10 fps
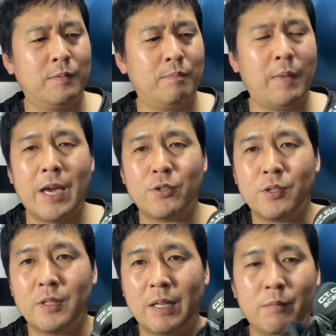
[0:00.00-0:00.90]

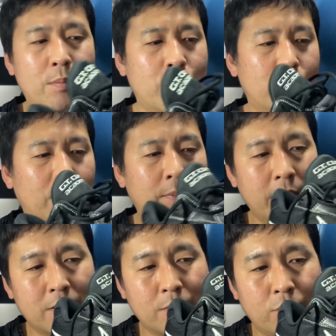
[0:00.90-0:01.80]
mashy type of material, but
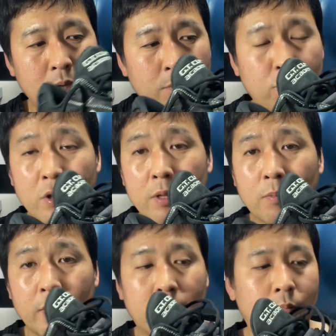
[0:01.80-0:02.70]
it's pretty
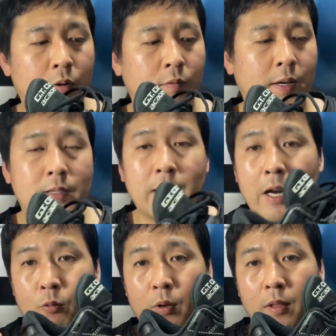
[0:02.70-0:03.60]
breathable and it provides
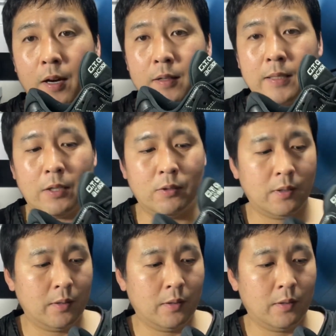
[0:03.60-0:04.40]
adequate lockdown,